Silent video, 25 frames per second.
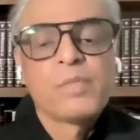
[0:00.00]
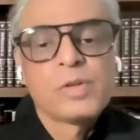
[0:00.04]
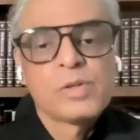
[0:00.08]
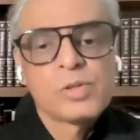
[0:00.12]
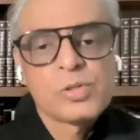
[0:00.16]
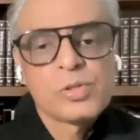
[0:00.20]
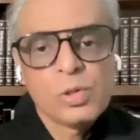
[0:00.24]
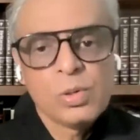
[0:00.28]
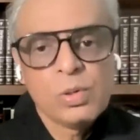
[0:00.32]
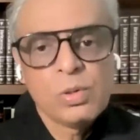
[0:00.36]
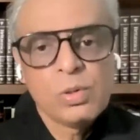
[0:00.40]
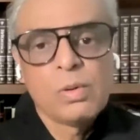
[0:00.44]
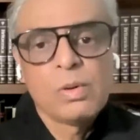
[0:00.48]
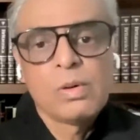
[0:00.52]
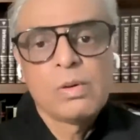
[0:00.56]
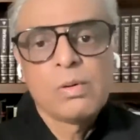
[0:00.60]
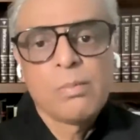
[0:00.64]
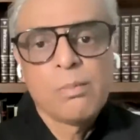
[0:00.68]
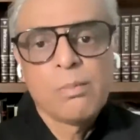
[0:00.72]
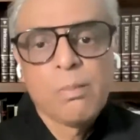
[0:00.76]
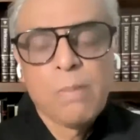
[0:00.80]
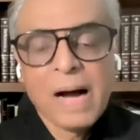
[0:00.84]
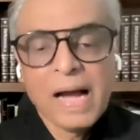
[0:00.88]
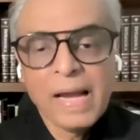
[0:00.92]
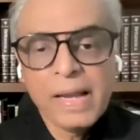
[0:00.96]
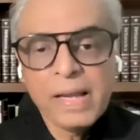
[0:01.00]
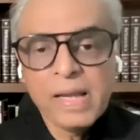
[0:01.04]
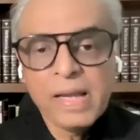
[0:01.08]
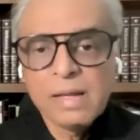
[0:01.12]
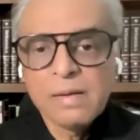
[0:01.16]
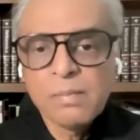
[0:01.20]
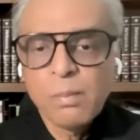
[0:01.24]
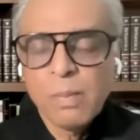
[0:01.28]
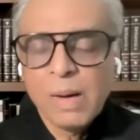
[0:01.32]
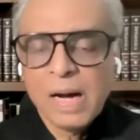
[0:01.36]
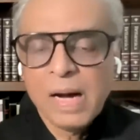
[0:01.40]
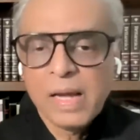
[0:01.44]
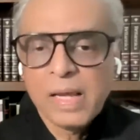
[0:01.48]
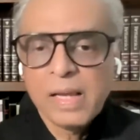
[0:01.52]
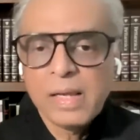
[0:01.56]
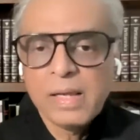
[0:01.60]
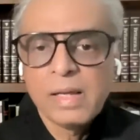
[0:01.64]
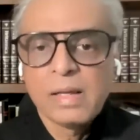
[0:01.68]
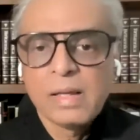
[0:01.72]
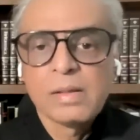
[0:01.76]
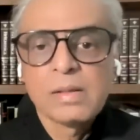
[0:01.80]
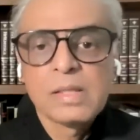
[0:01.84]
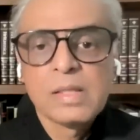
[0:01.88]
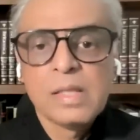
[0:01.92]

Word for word: So by and by,